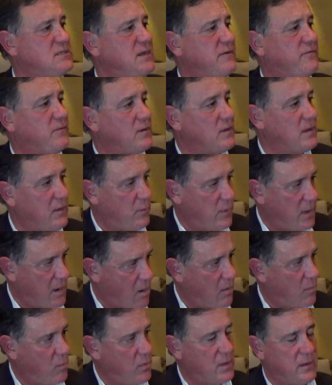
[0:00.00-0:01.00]
differently. We
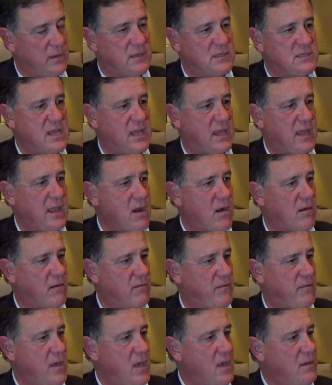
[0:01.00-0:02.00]
are willing to take care
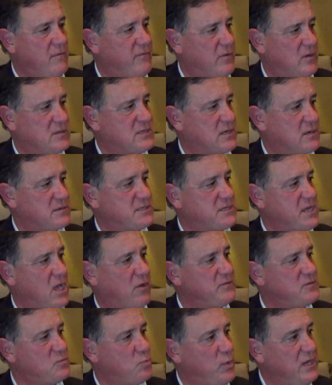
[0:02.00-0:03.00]
of folks ourselves.